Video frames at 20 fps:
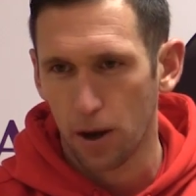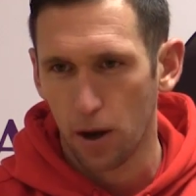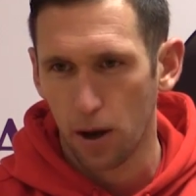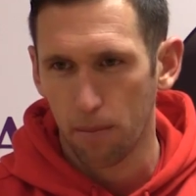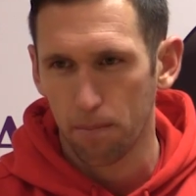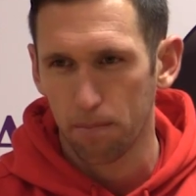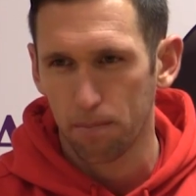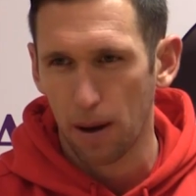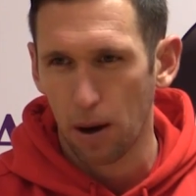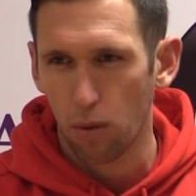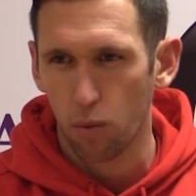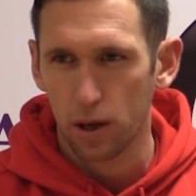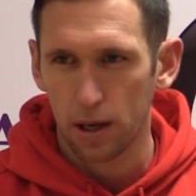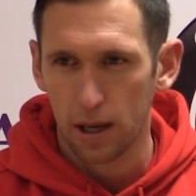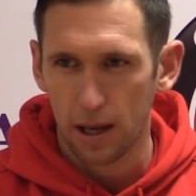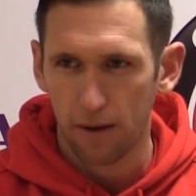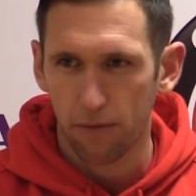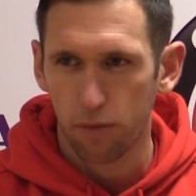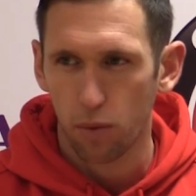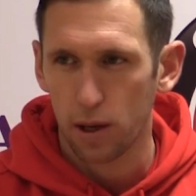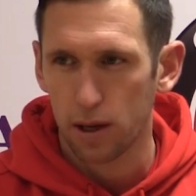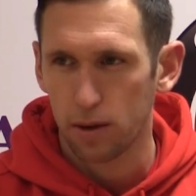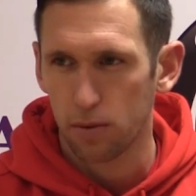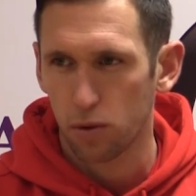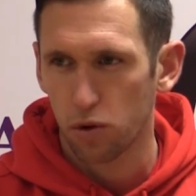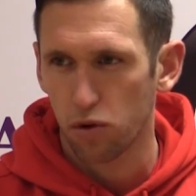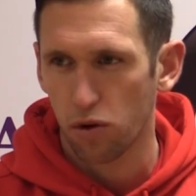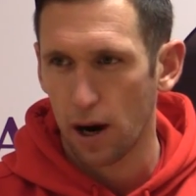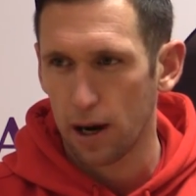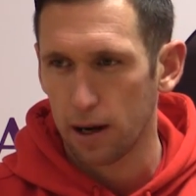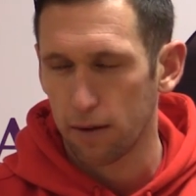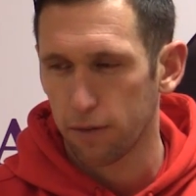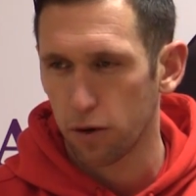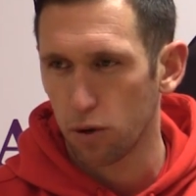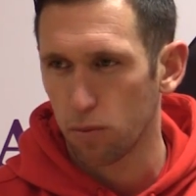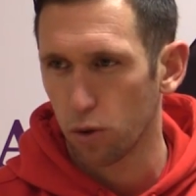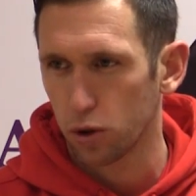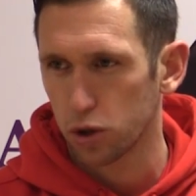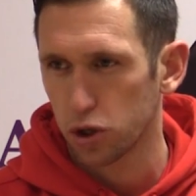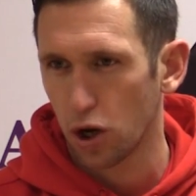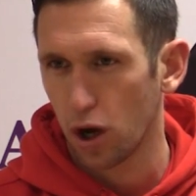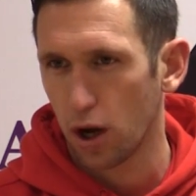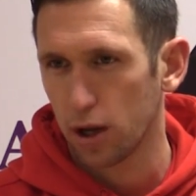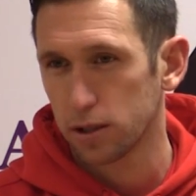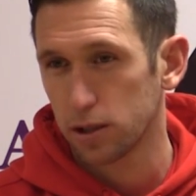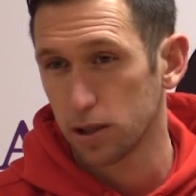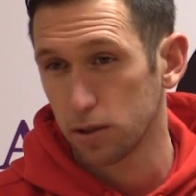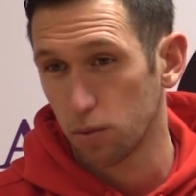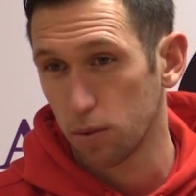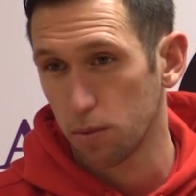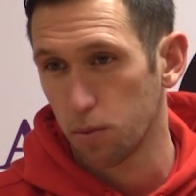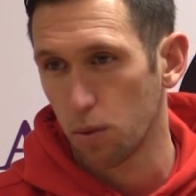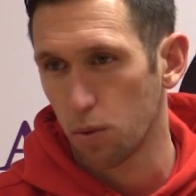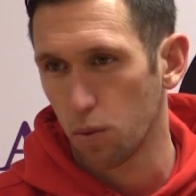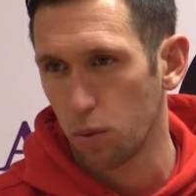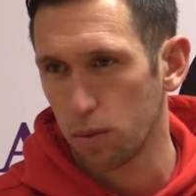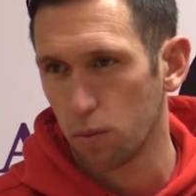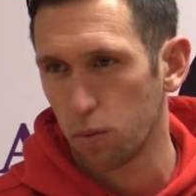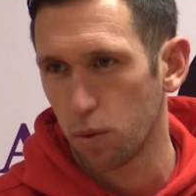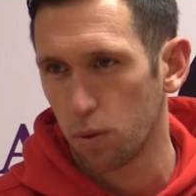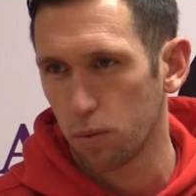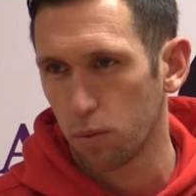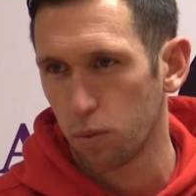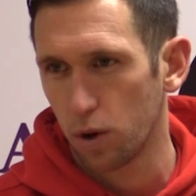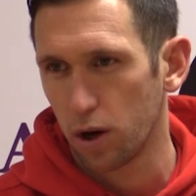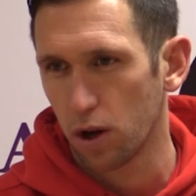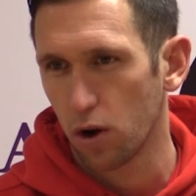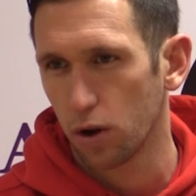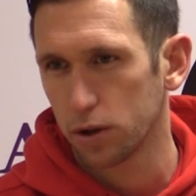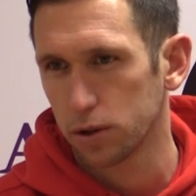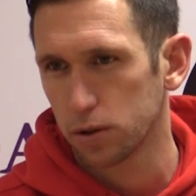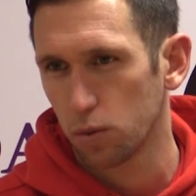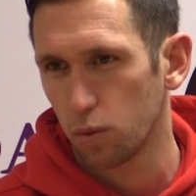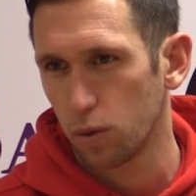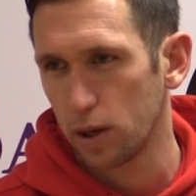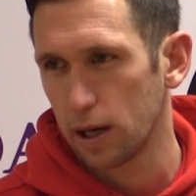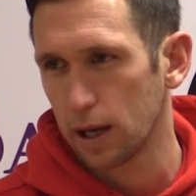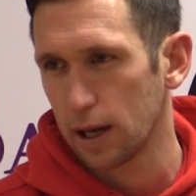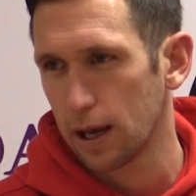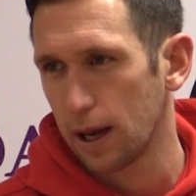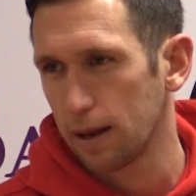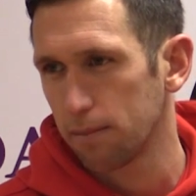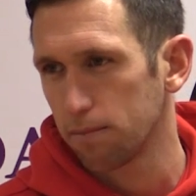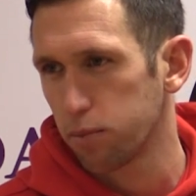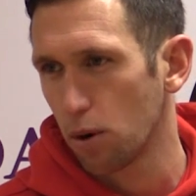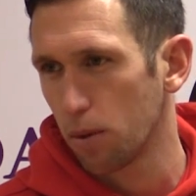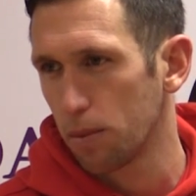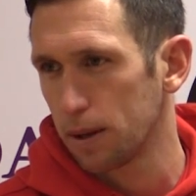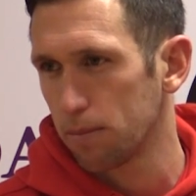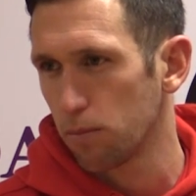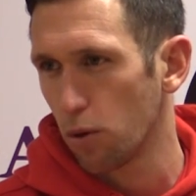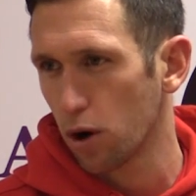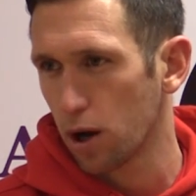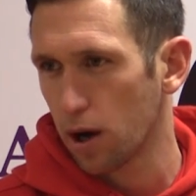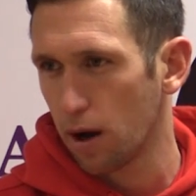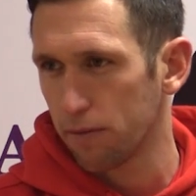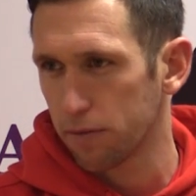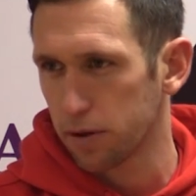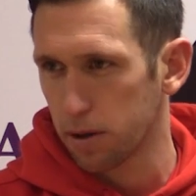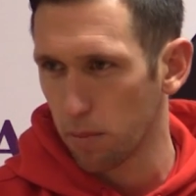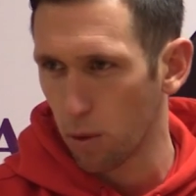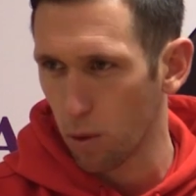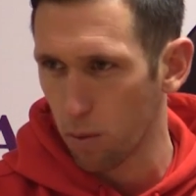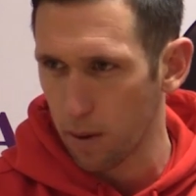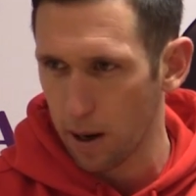But if we create a few more chances, we would have gone to win the game, probably more comfortable.